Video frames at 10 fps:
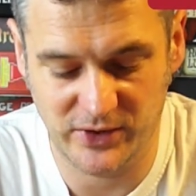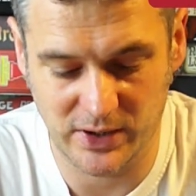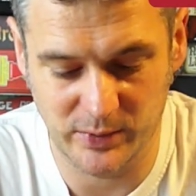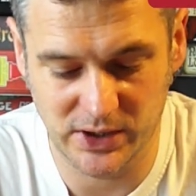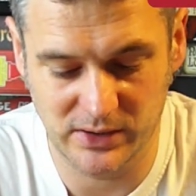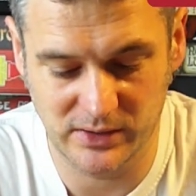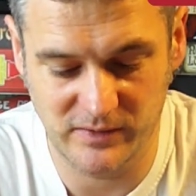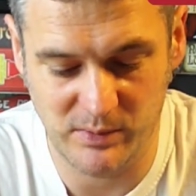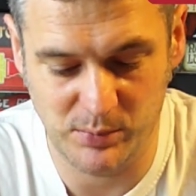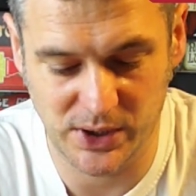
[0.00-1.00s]
coming in the
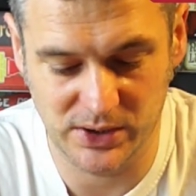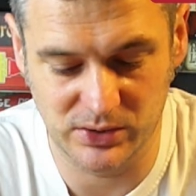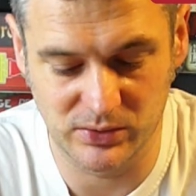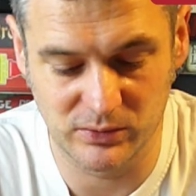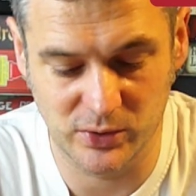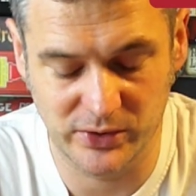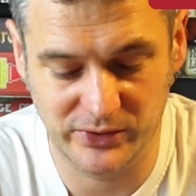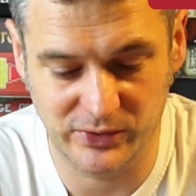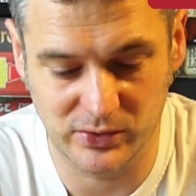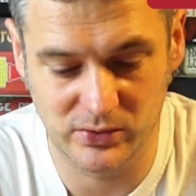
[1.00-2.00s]
Vampire universe,
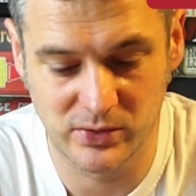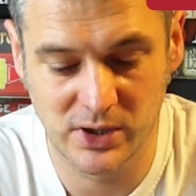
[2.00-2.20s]
so